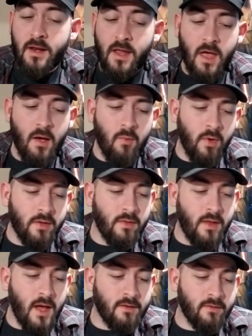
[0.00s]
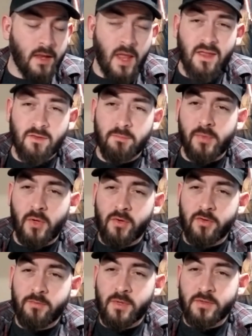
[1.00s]
I got one last, like, I guess,
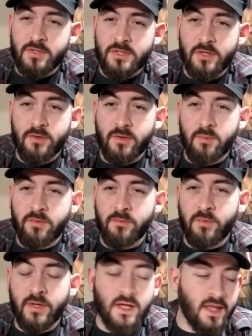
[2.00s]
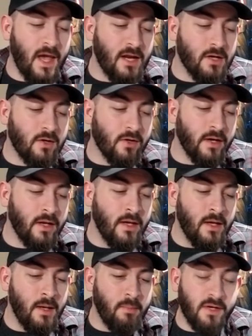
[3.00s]
bonus book to show. It wasn't really a category,
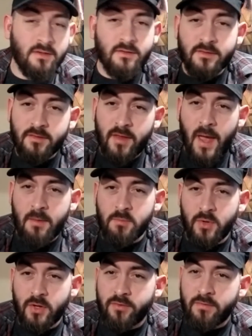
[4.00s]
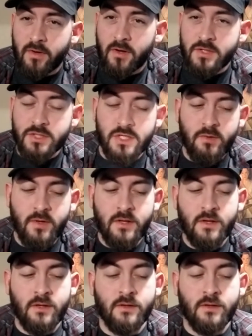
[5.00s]
but it is a slab book, so I figured I'd show it.